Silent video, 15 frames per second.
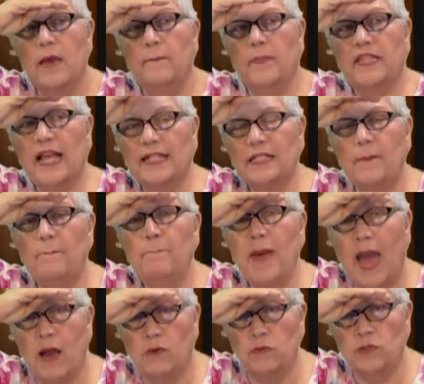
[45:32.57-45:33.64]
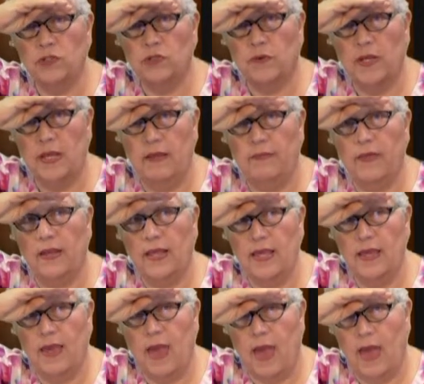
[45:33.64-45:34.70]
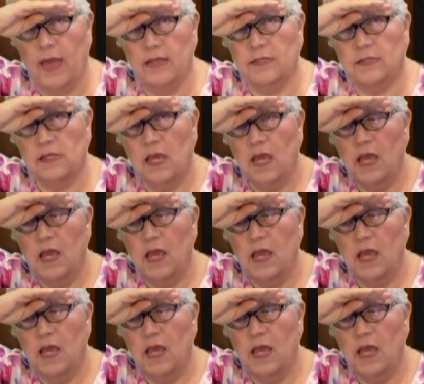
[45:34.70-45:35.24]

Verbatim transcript: But that's a boundary that he has.